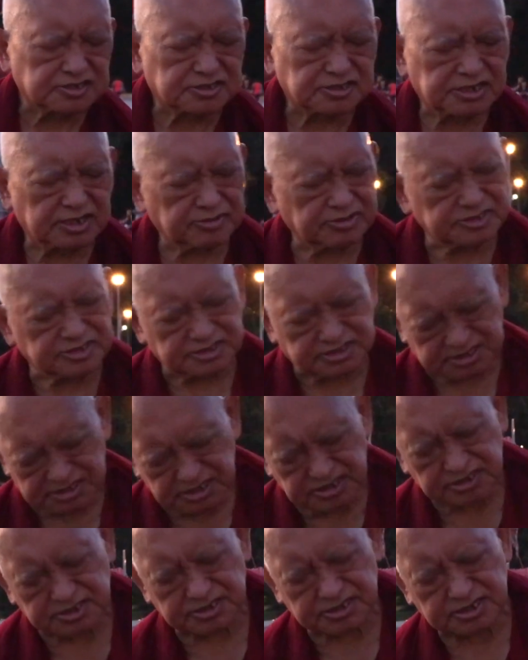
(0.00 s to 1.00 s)
they were
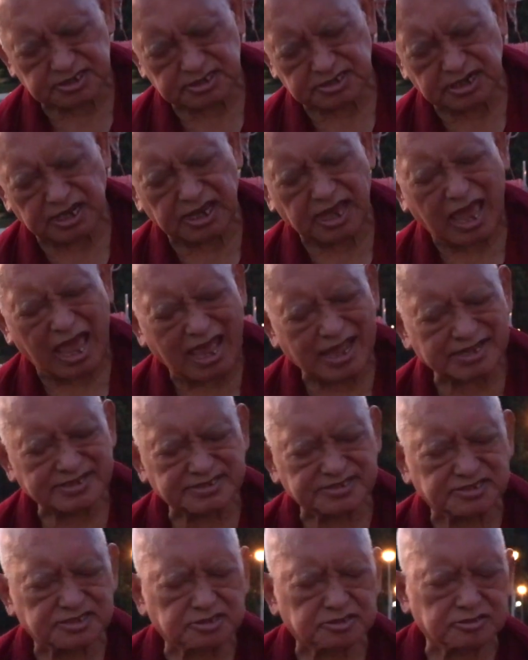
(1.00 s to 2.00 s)
killed like
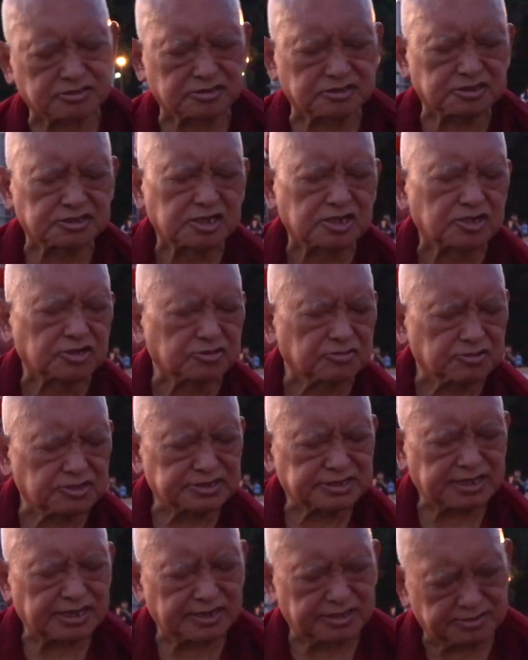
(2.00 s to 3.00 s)
ants. So when
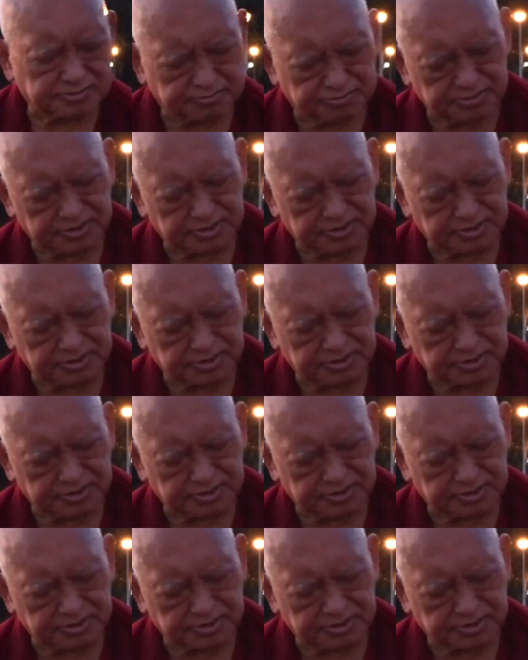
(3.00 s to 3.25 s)
the